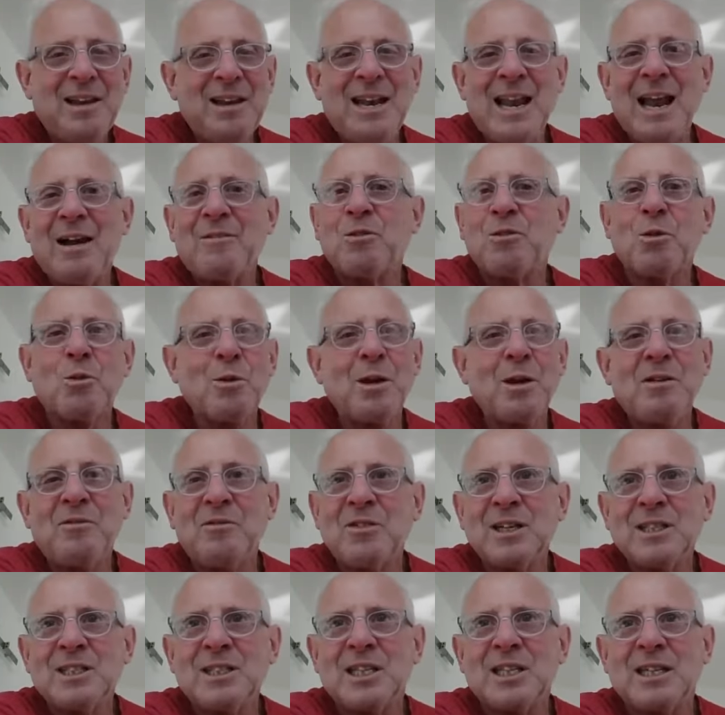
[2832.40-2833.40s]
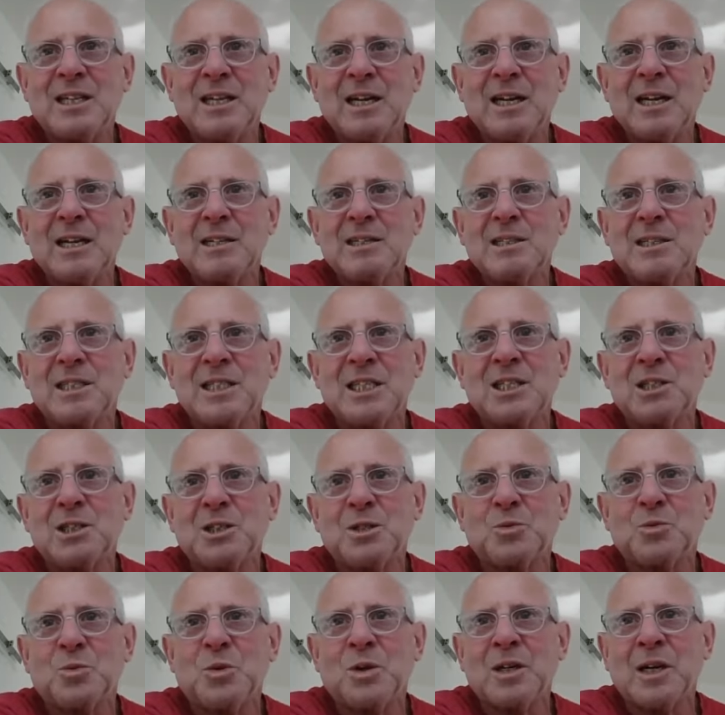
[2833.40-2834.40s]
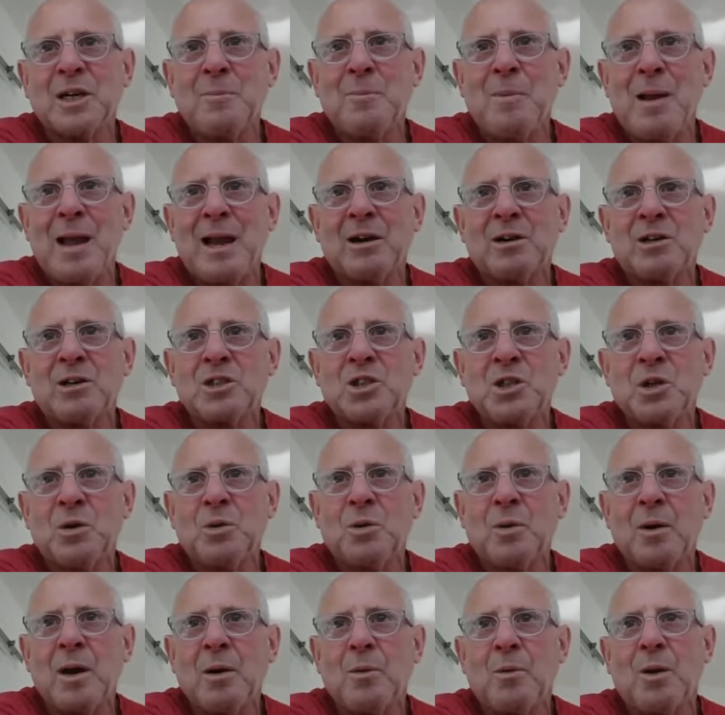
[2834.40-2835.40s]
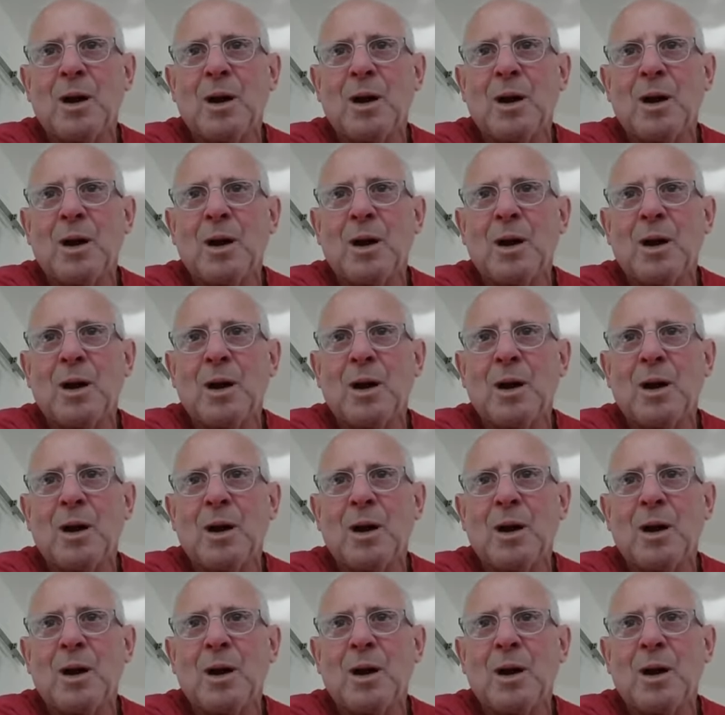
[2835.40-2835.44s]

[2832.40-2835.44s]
never revisited it. It's really May or June.